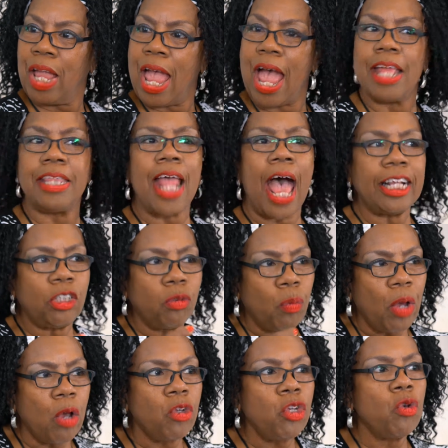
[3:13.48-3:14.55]
And that's
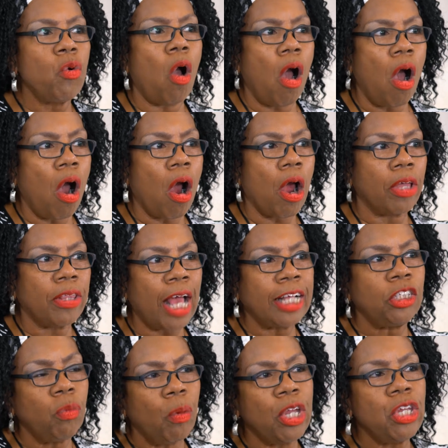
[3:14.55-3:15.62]
where you are.
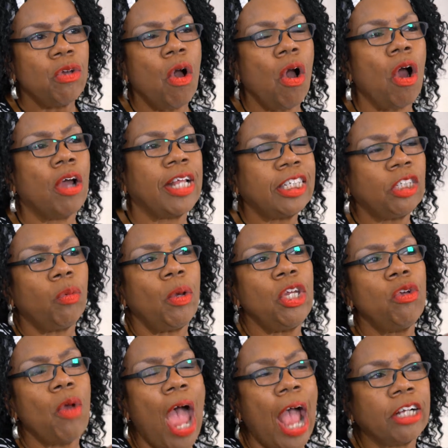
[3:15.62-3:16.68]
That's where you are. That's where
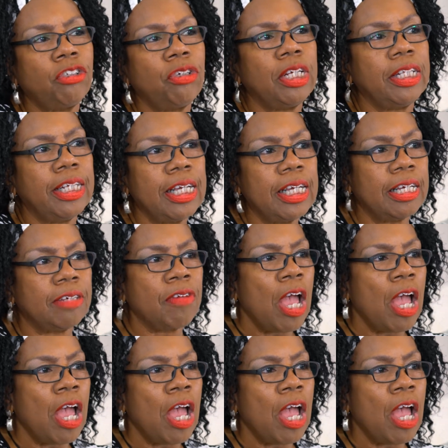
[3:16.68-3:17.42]
you actually live,